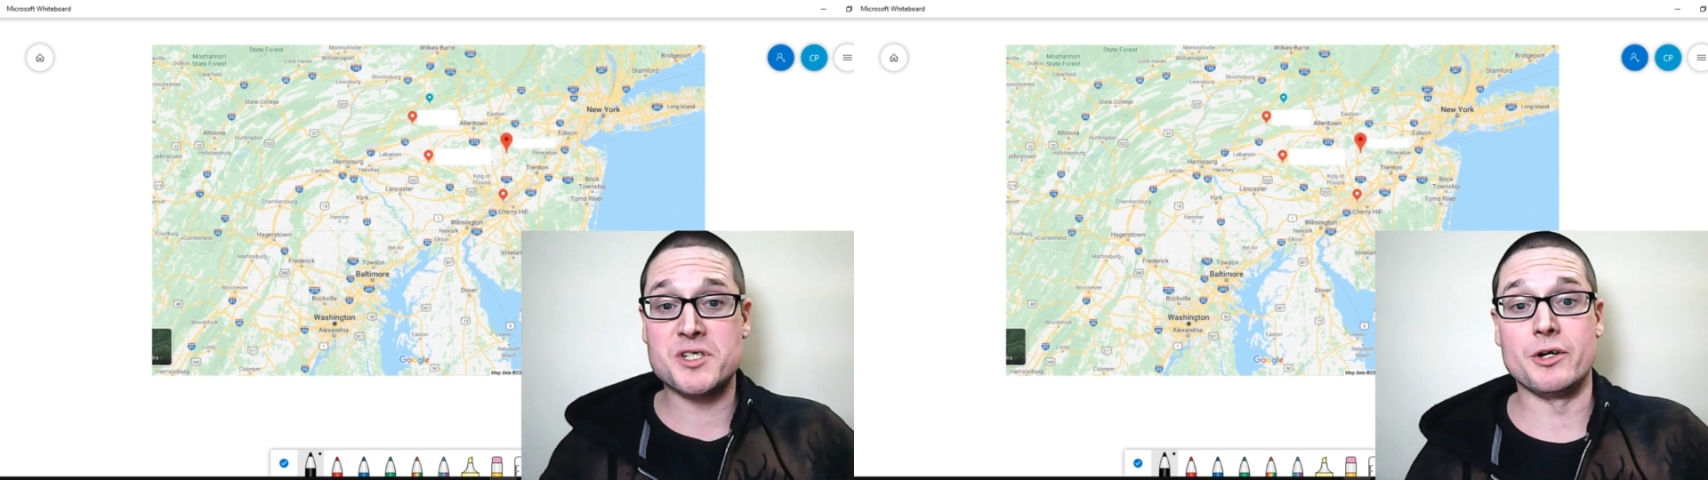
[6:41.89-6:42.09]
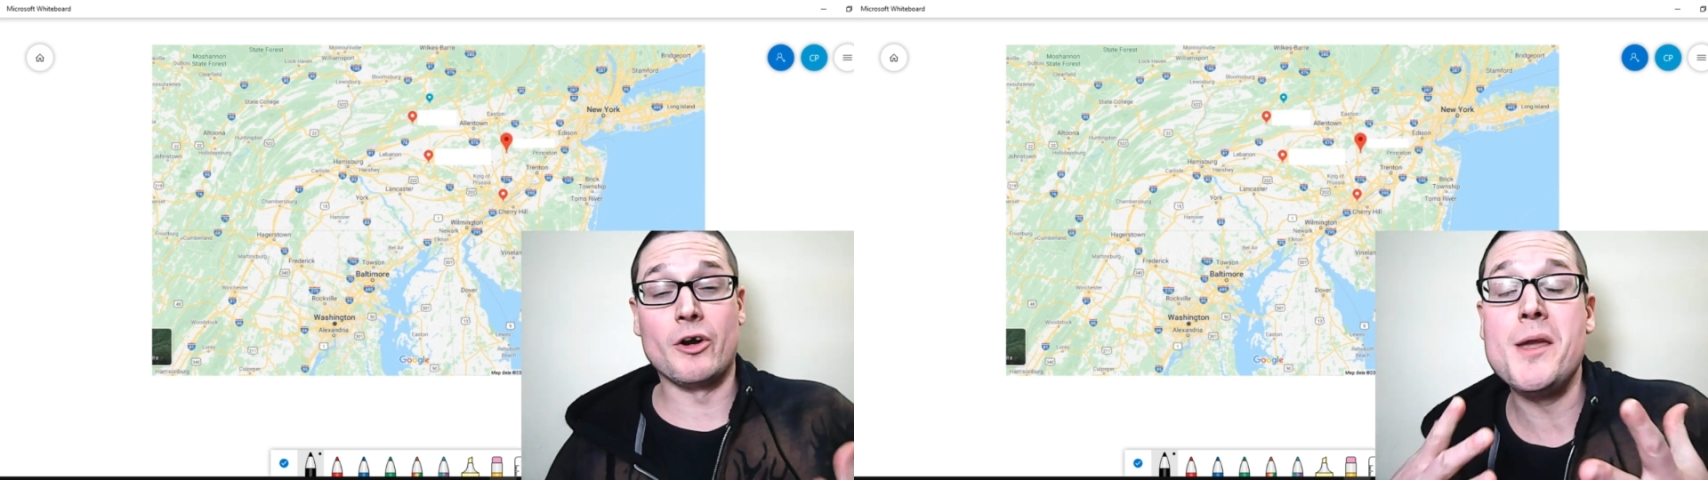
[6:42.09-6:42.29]

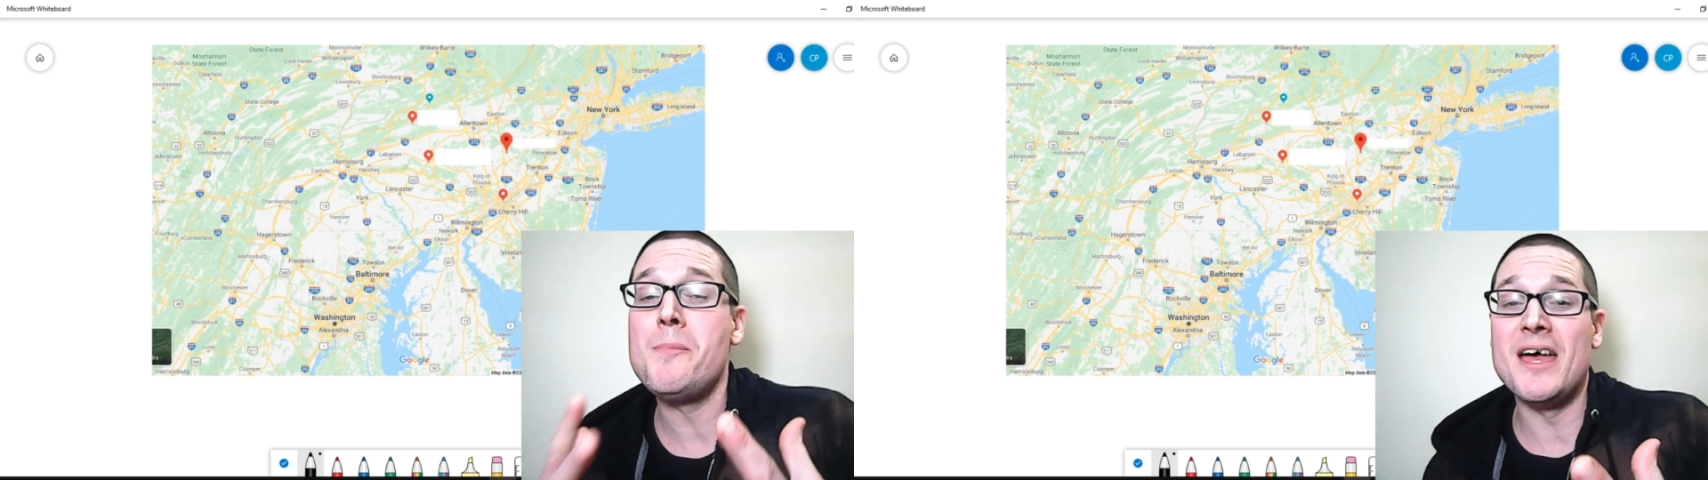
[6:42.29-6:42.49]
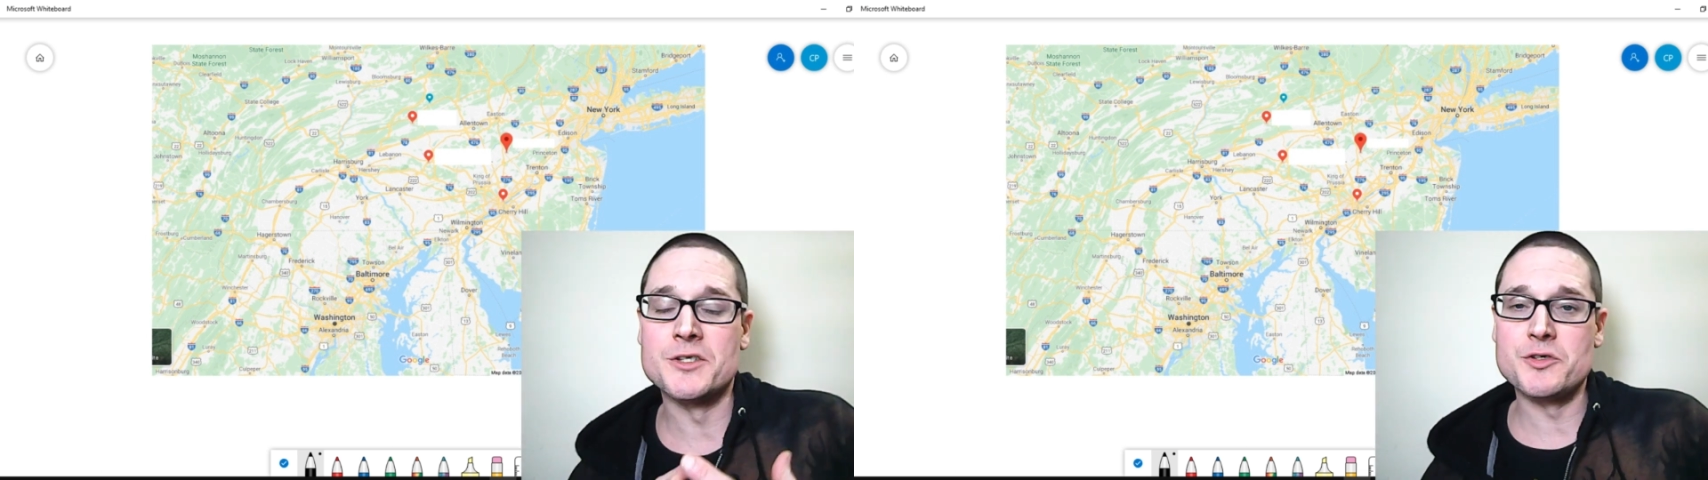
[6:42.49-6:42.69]
here in
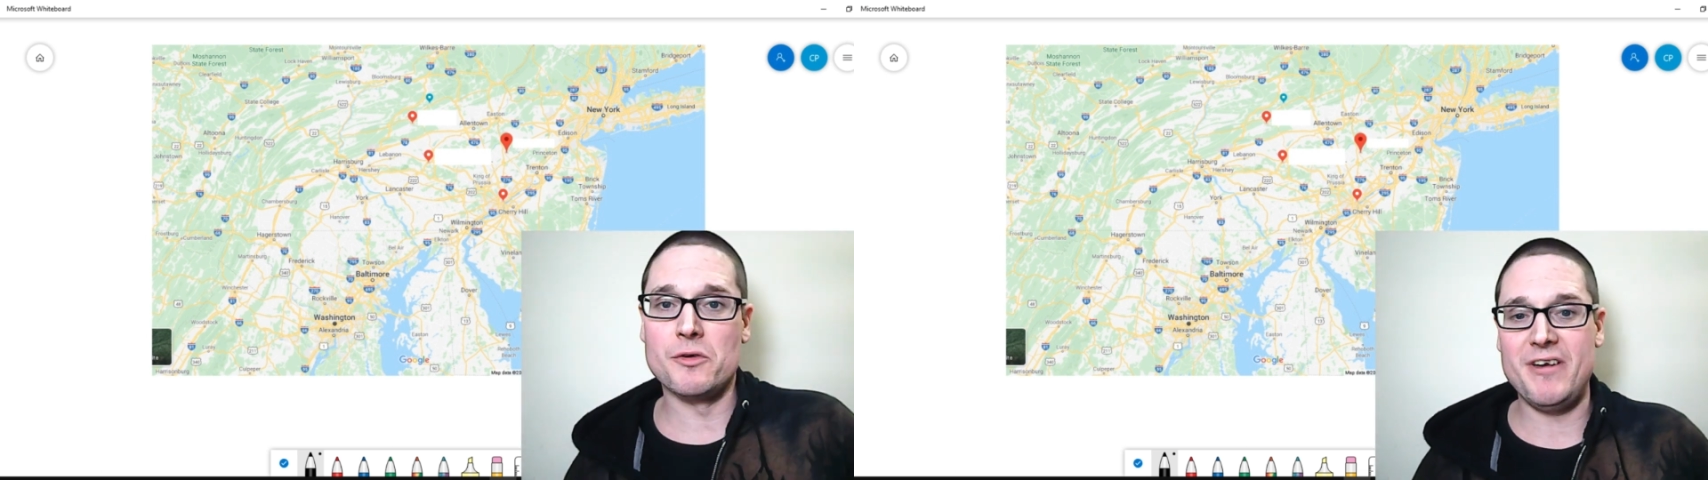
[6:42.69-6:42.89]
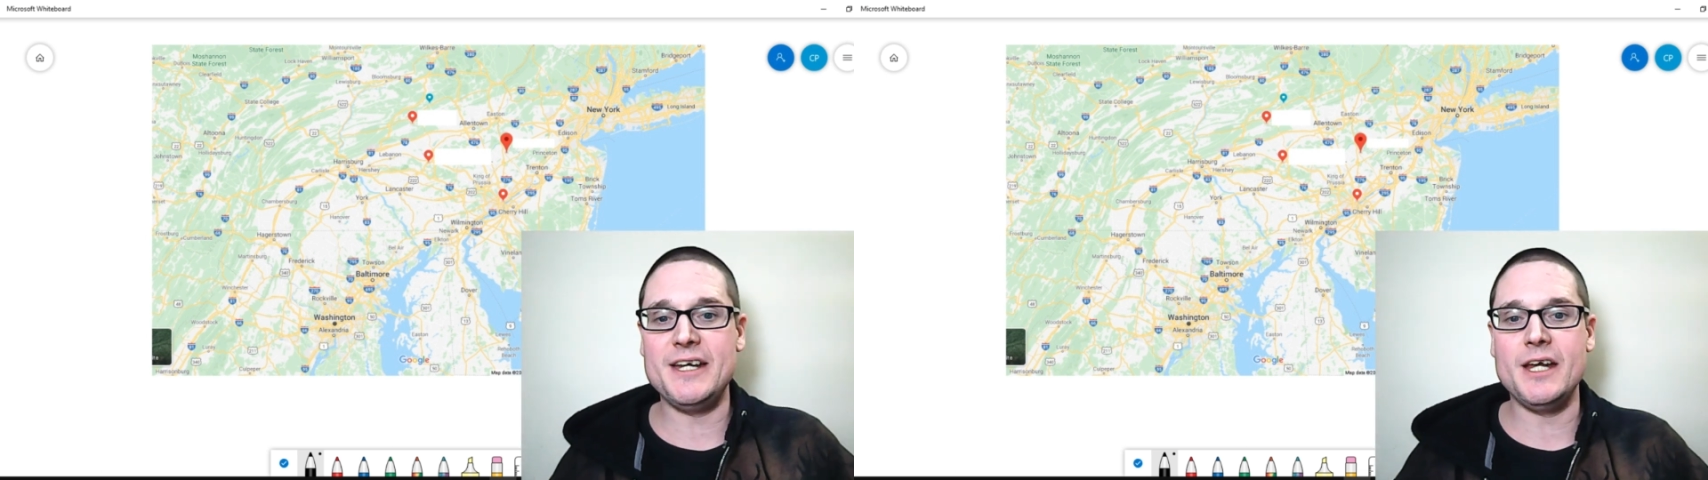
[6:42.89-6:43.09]

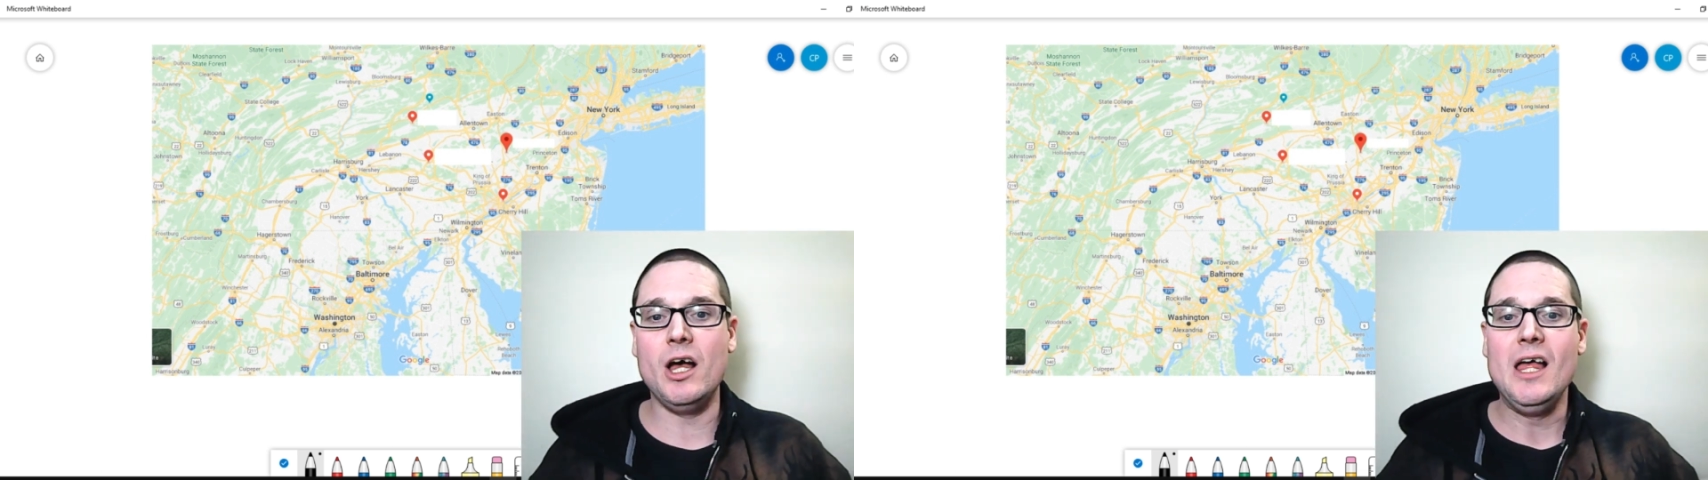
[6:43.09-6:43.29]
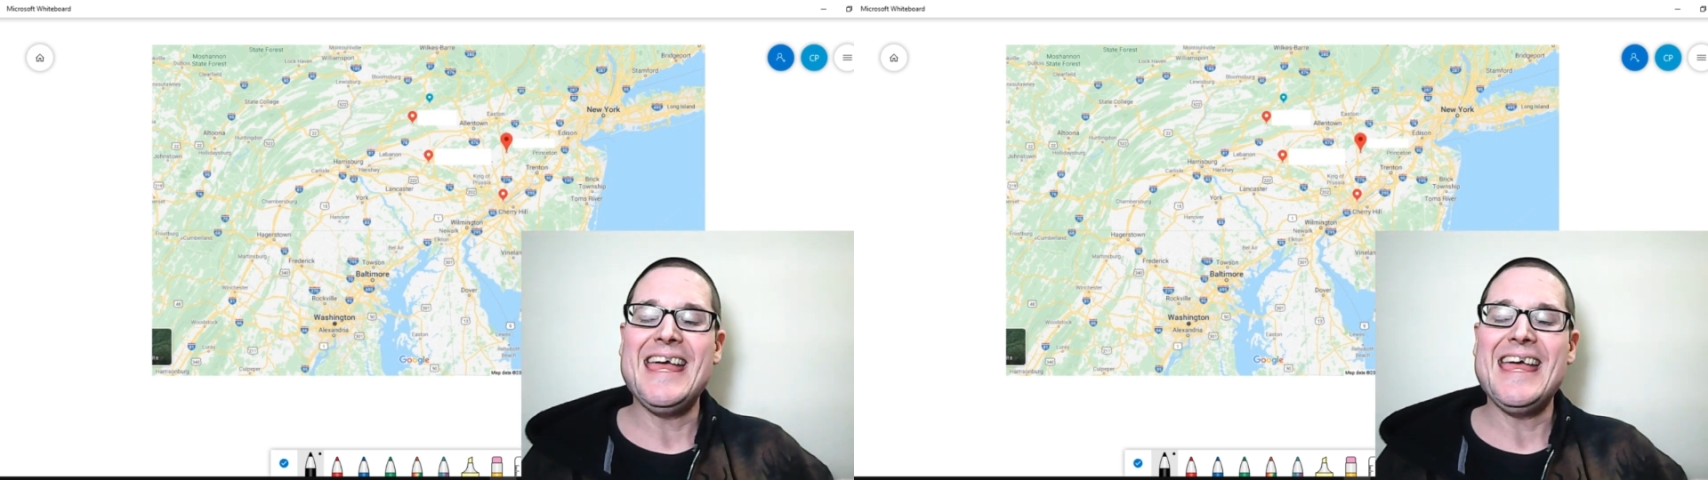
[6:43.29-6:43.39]
Pennsylvania